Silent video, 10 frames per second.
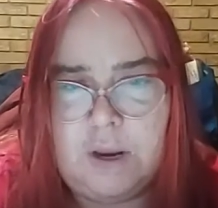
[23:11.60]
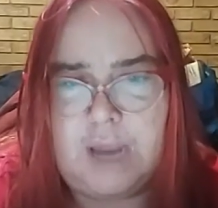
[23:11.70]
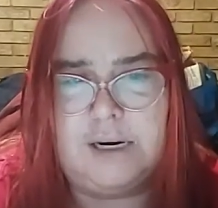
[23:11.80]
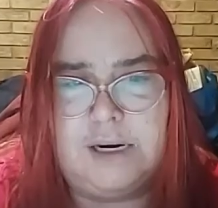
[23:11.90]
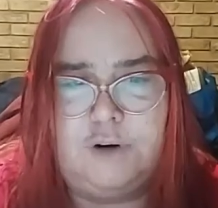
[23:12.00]

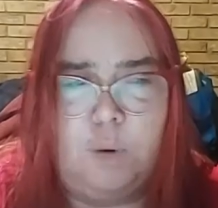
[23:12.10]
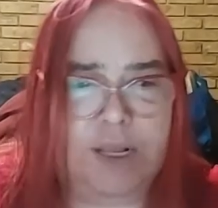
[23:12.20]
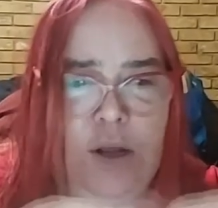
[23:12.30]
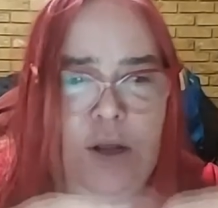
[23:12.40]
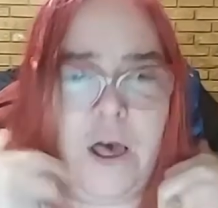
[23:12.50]
I don't even know
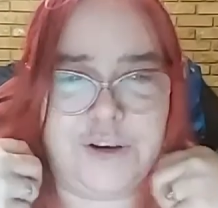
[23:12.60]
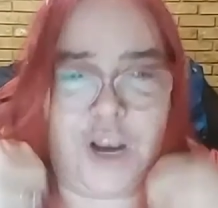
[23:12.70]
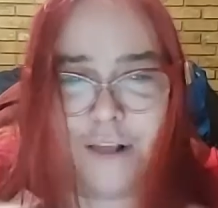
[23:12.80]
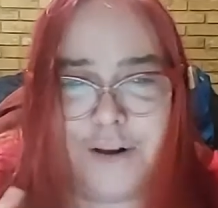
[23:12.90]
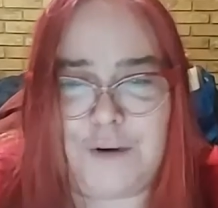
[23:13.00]
what they call it.
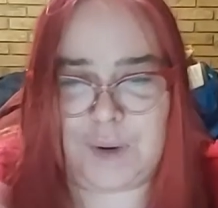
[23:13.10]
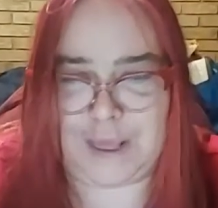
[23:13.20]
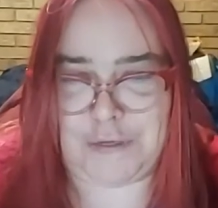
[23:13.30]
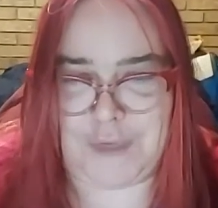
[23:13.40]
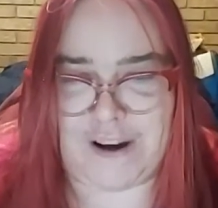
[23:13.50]
Not a, not really
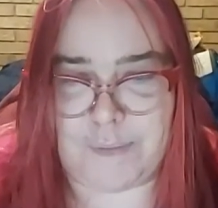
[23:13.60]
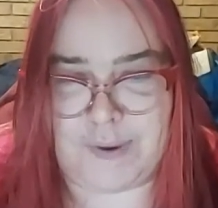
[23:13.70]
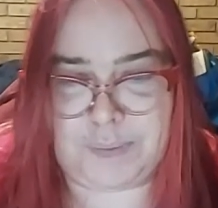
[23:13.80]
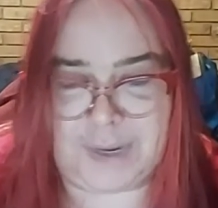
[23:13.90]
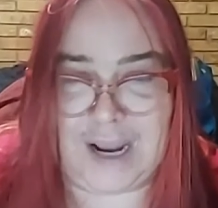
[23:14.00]
a
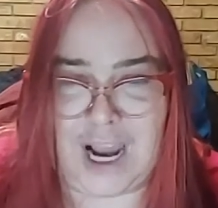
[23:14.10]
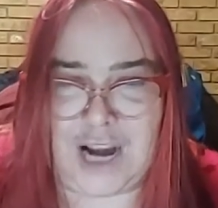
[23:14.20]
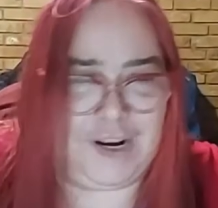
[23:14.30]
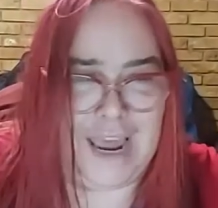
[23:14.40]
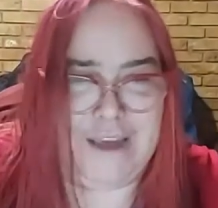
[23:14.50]
therapist, but like kind
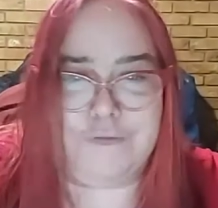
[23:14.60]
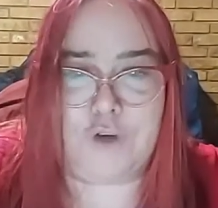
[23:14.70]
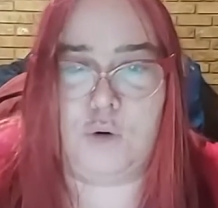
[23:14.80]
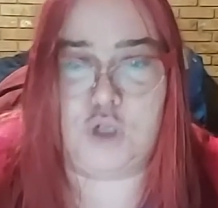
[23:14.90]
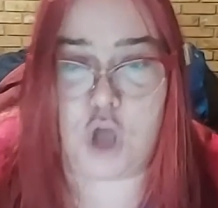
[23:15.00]
of a life
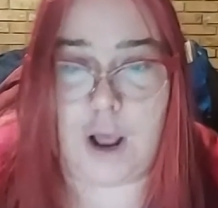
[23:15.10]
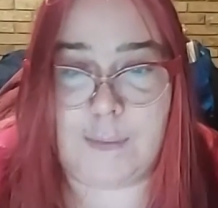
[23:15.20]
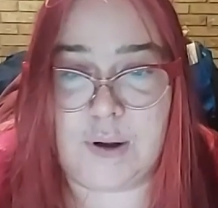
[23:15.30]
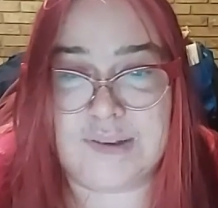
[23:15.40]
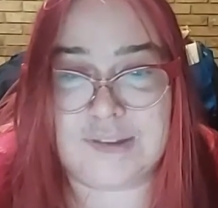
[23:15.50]
coach
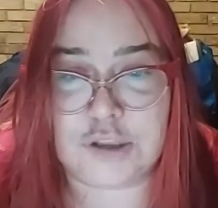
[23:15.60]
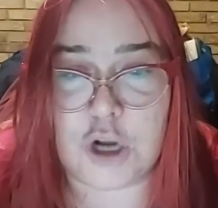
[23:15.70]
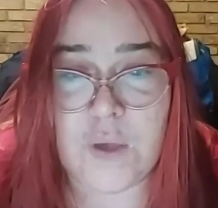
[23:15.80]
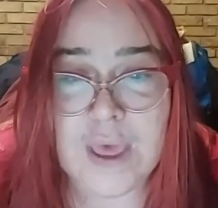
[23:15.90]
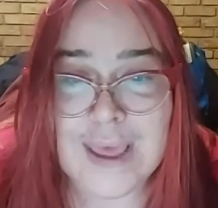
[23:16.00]
almost, you
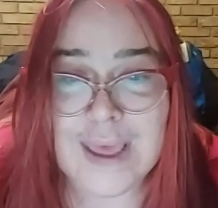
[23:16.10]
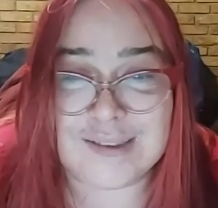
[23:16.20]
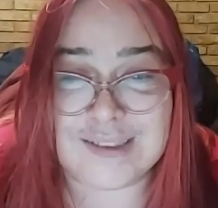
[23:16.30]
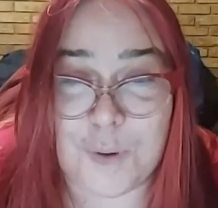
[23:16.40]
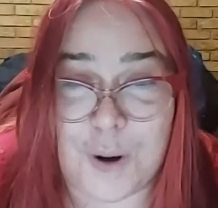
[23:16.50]
know,
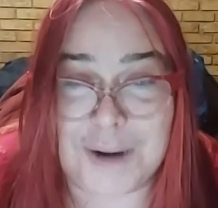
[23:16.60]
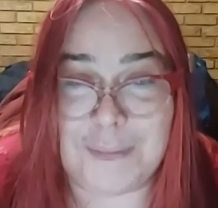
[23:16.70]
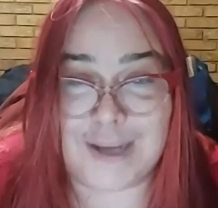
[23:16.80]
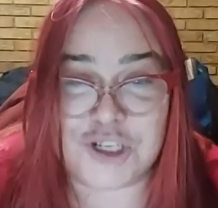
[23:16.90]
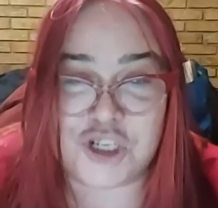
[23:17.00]
because they want to
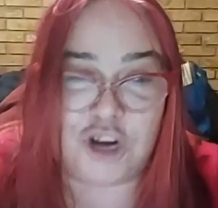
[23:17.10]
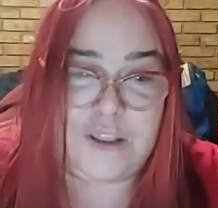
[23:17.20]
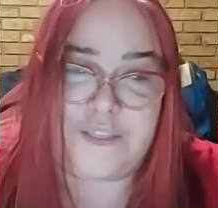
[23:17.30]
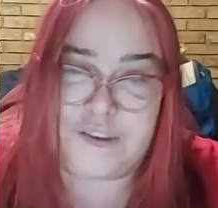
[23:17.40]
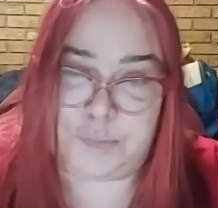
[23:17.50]
make sure
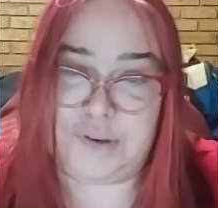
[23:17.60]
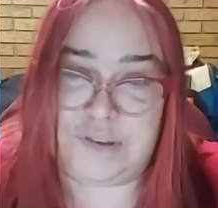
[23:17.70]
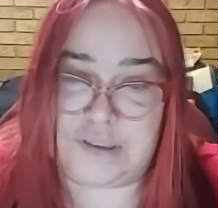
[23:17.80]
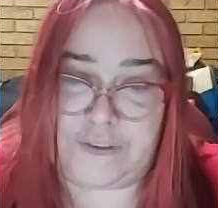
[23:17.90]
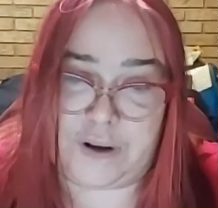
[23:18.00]
that this
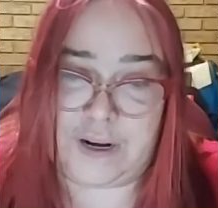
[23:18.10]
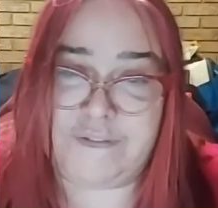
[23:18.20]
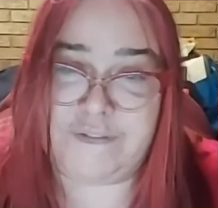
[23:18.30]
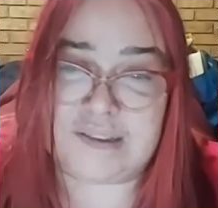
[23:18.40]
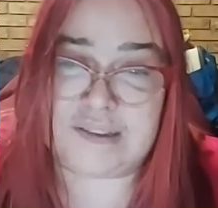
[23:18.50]
person that they're going to
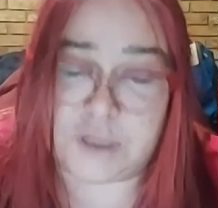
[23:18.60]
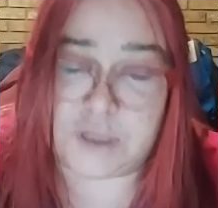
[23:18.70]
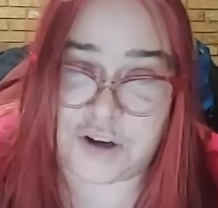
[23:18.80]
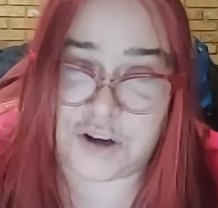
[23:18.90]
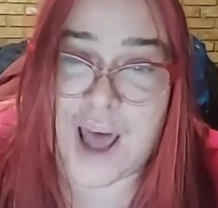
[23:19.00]
invest a
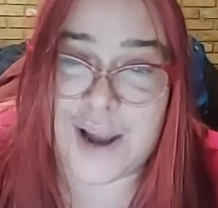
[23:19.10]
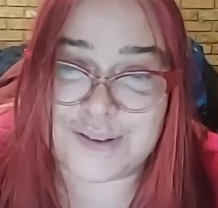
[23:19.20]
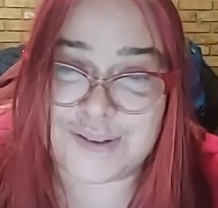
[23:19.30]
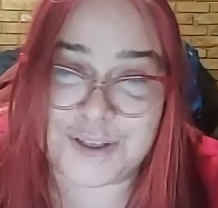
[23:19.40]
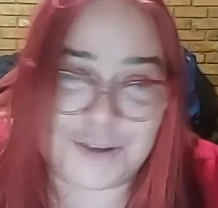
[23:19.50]
million
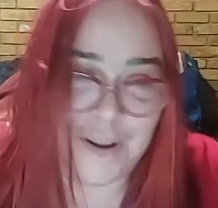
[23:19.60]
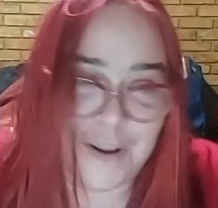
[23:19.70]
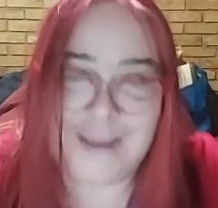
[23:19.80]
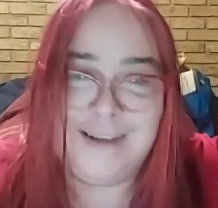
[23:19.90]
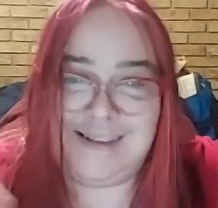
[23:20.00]
dollars in or
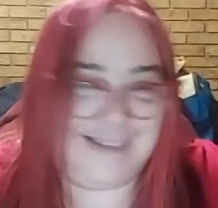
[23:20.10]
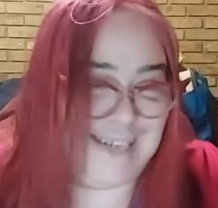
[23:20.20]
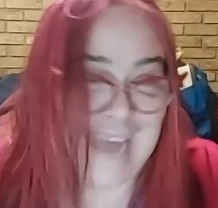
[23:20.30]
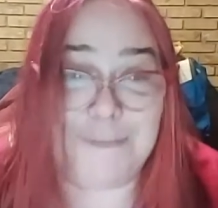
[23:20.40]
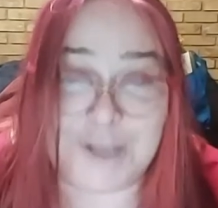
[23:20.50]

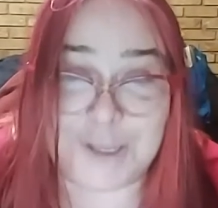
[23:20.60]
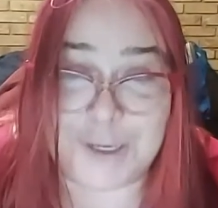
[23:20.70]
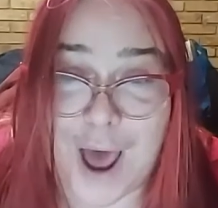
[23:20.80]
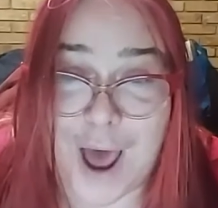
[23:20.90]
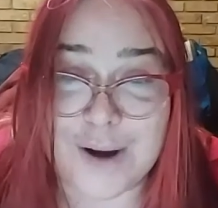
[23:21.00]
ten
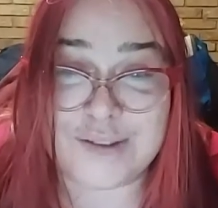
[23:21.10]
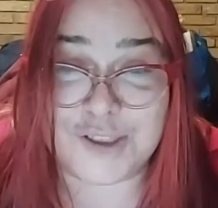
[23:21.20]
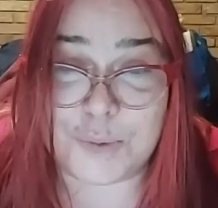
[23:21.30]
million dollars in or